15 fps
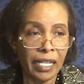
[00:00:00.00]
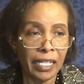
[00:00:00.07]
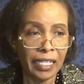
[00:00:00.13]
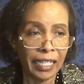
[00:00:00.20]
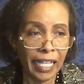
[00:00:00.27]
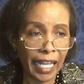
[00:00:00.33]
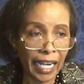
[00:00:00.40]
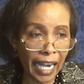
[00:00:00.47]

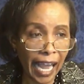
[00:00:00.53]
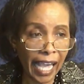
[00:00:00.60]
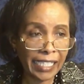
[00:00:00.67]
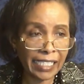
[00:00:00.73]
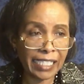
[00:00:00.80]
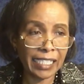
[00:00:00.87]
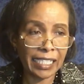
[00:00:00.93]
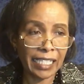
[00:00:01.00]
They
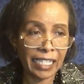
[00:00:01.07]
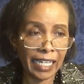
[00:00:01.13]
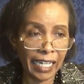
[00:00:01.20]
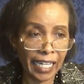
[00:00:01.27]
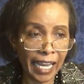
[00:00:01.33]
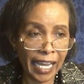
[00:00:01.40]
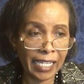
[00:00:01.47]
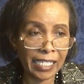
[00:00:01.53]
write
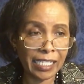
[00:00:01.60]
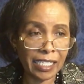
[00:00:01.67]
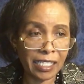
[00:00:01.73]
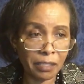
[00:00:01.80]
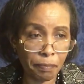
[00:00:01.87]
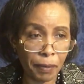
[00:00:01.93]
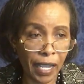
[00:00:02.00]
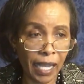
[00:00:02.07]
rain
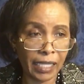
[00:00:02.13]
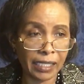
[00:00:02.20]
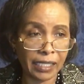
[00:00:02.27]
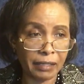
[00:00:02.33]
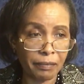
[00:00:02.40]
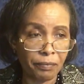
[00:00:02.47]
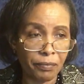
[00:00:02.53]
spells.